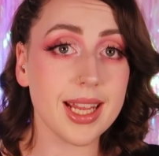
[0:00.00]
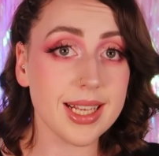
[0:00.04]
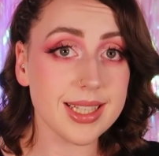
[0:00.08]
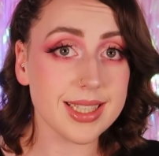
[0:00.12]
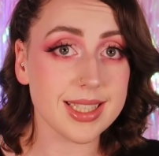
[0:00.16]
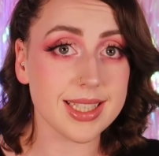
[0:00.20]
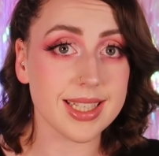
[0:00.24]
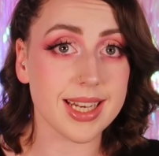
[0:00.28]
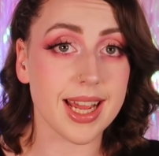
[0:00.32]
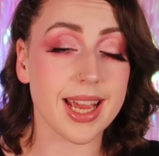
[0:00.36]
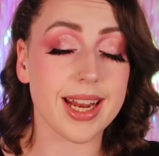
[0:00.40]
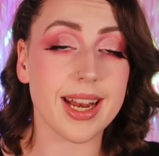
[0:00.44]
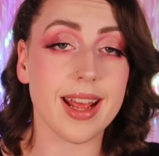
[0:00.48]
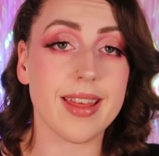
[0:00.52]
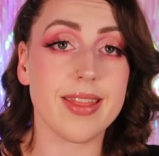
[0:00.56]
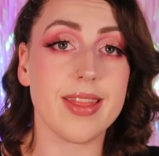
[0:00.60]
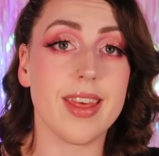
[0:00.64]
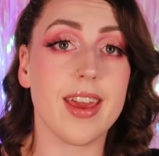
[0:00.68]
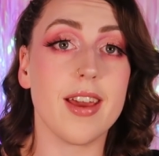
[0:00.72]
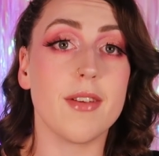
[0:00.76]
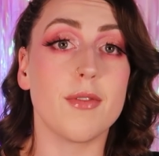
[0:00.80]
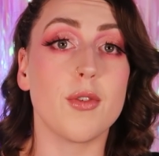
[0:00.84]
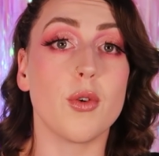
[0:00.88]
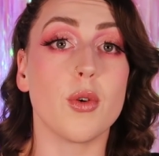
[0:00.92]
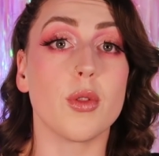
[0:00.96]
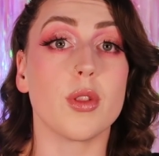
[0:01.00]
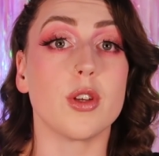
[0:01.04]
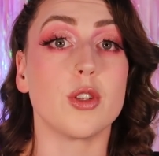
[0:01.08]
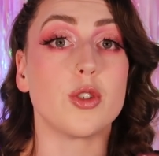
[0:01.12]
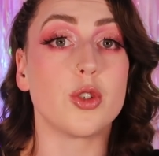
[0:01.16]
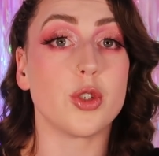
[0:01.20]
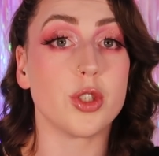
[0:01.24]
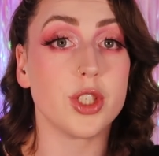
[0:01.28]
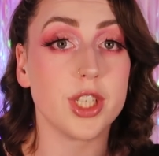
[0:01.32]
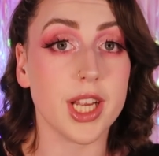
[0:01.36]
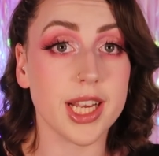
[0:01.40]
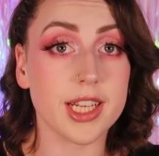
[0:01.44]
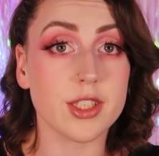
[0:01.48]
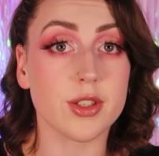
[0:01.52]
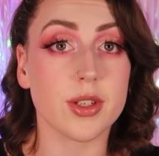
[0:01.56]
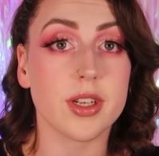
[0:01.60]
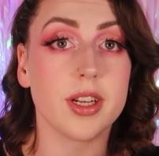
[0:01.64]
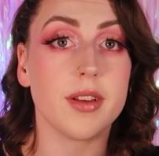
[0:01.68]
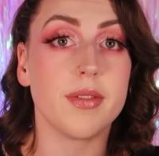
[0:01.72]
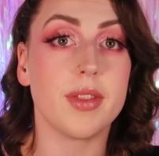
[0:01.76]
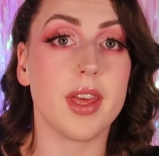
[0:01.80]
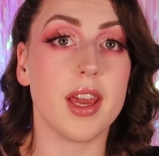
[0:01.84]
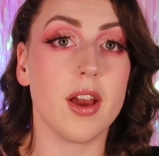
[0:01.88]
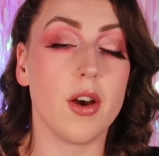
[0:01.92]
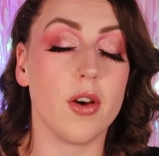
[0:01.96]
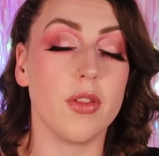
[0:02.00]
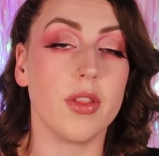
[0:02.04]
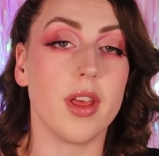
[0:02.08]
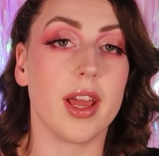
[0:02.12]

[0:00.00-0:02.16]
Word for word: internet and therefore the traditional trajectory of their